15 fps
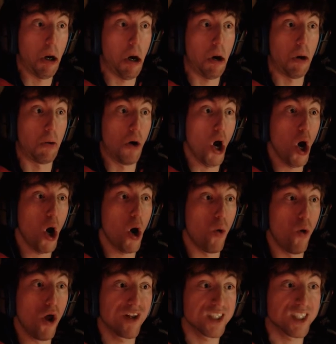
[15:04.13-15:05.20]
Oh, oh,
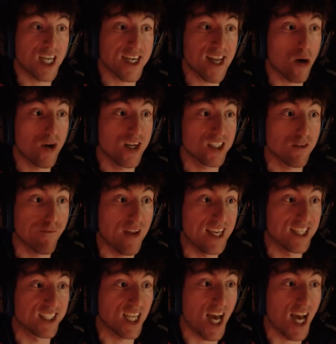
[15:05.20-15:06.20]
this guy now has a face.